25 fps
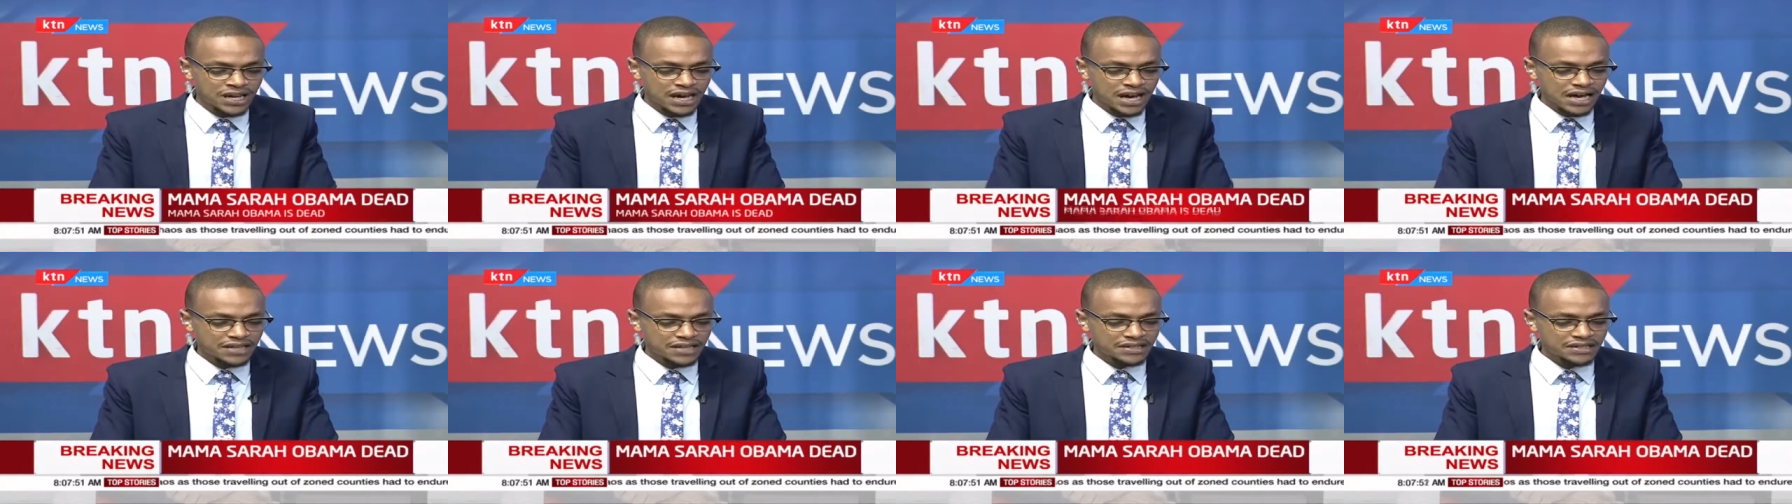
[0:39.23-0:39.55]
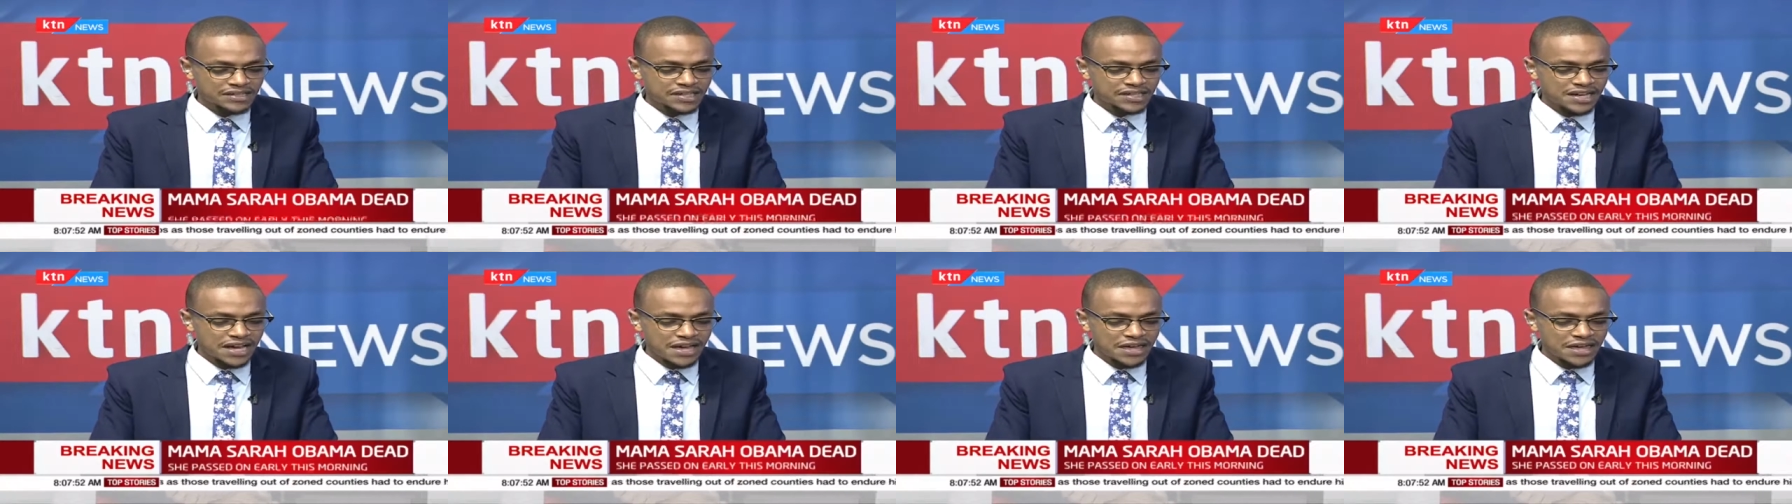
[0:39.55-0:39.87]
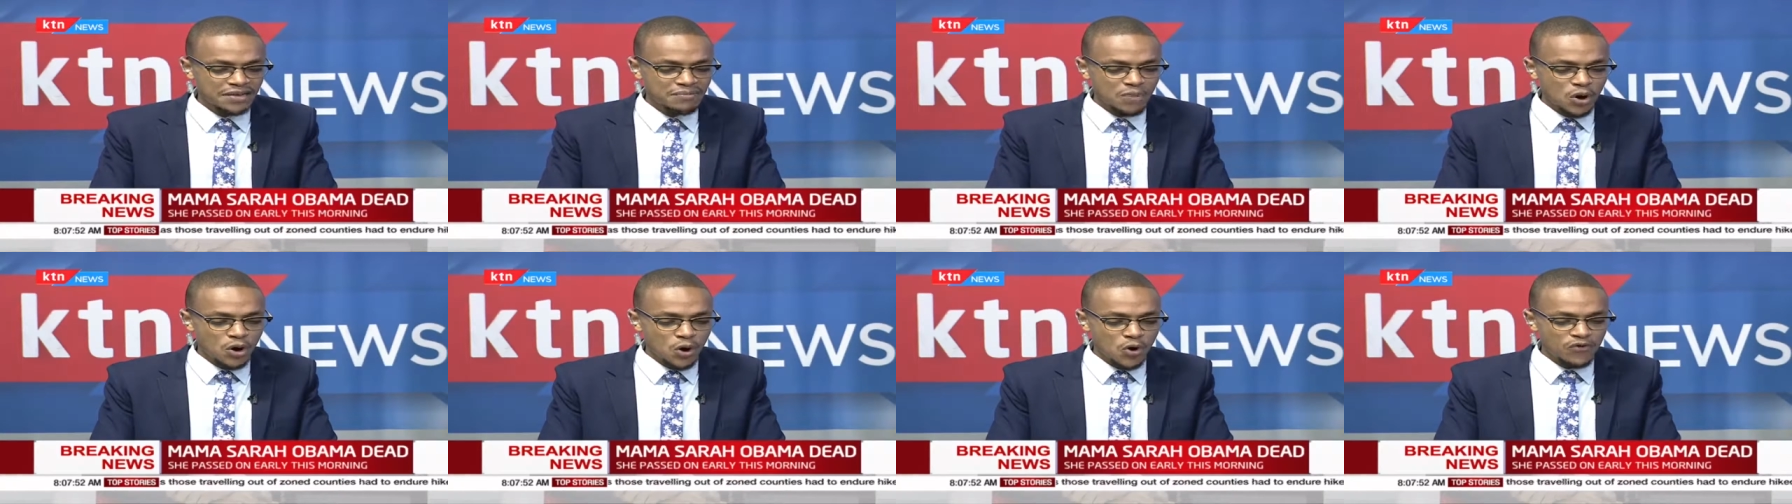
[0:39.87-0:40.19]
at the
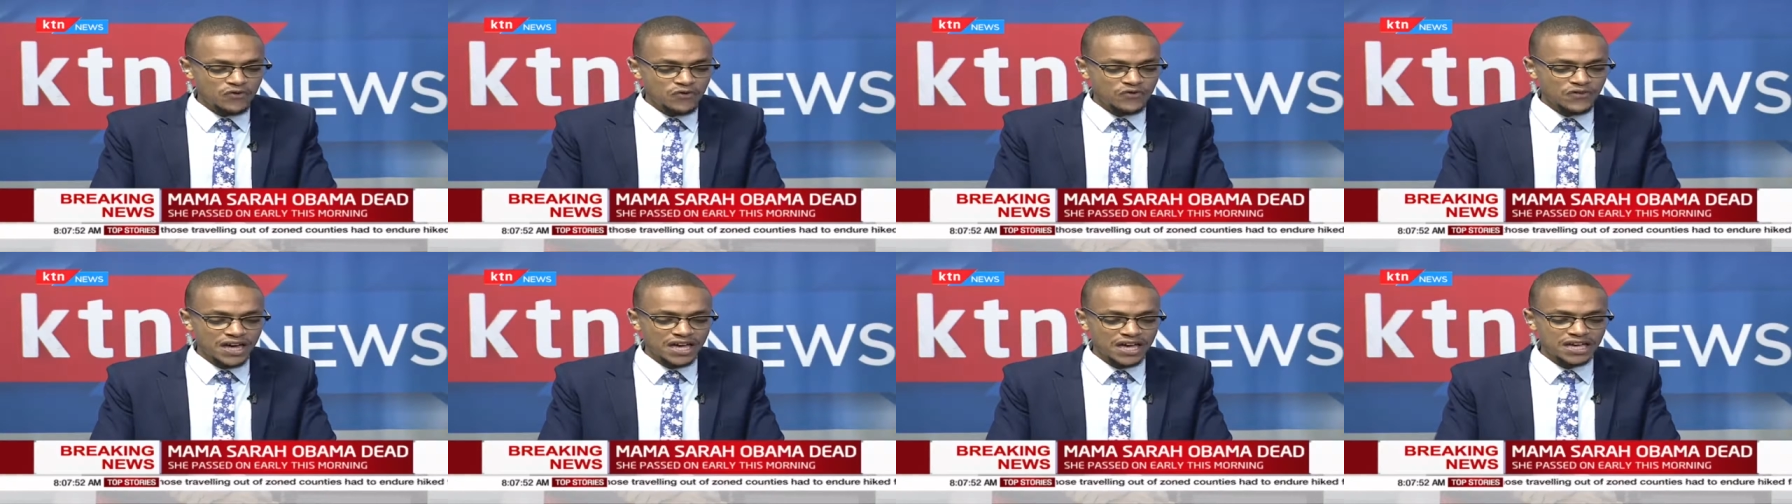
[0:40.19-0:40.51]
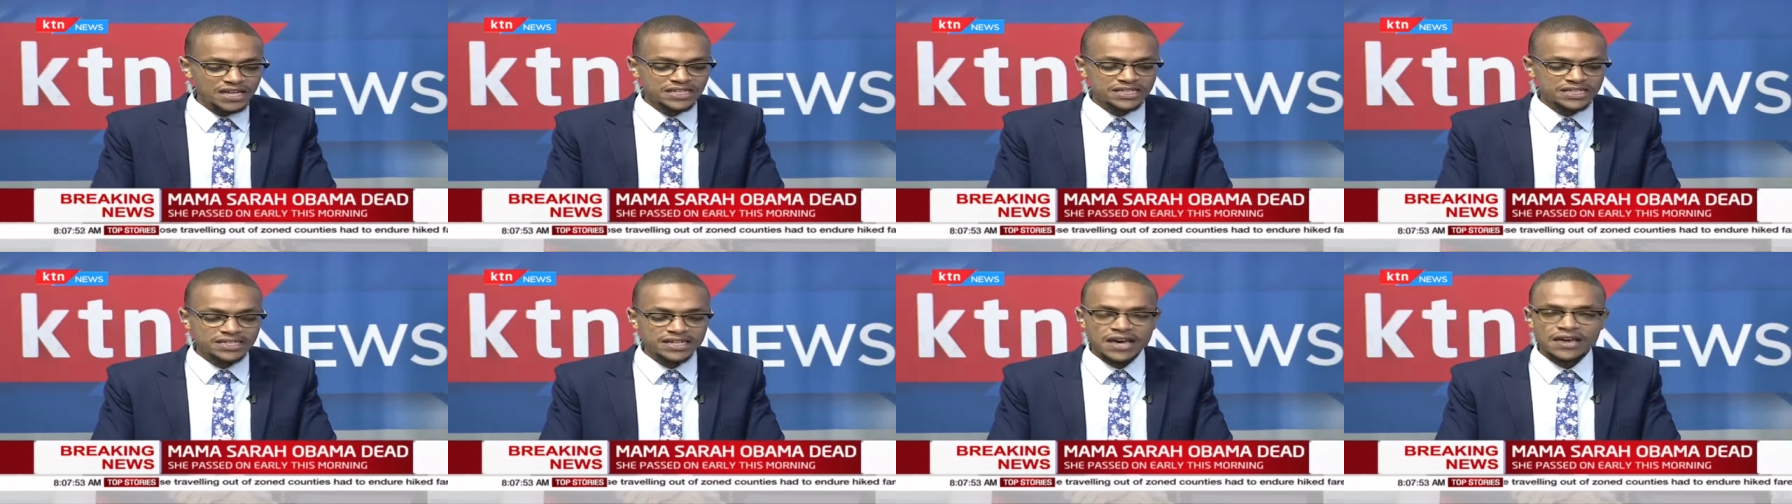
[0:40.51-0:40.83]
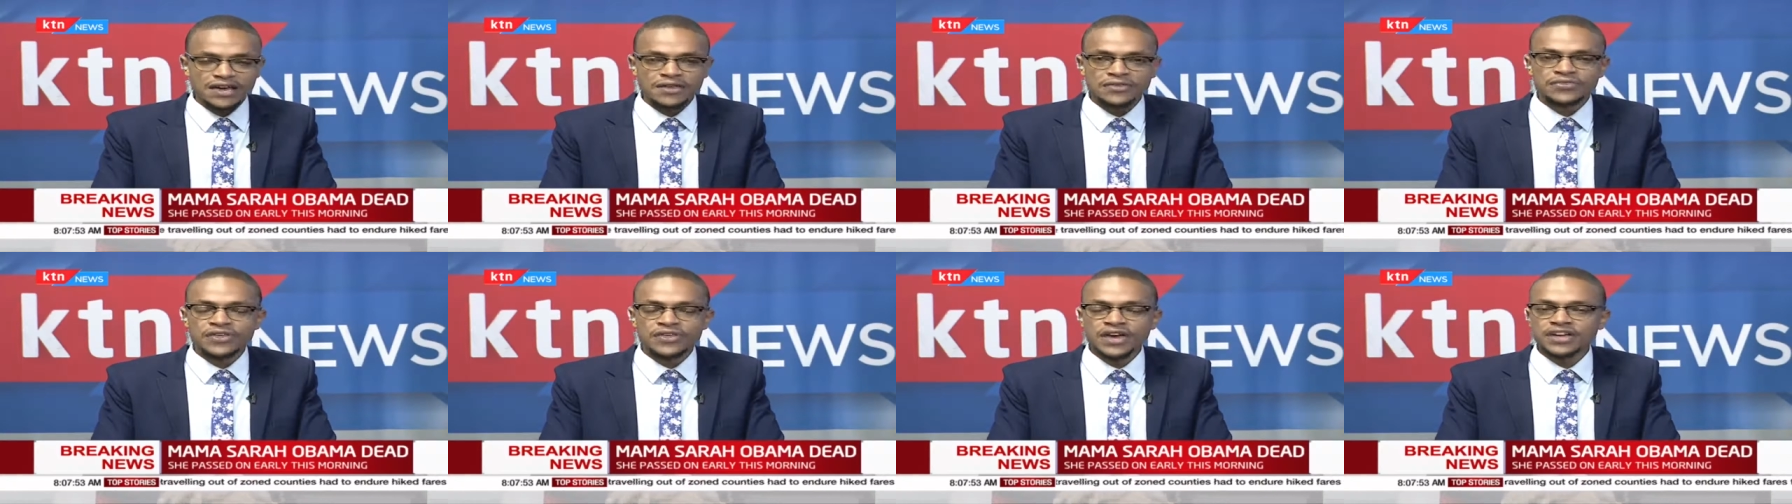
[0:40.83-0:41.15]
time of her
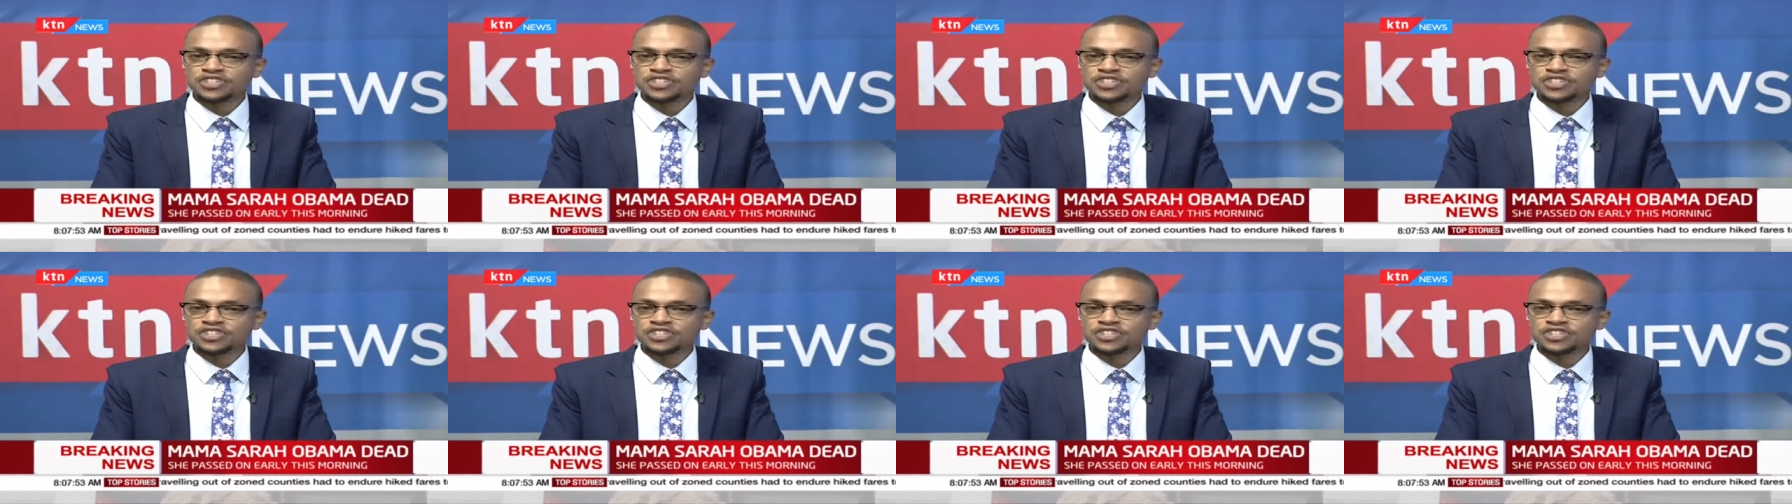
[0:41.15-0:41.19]
death,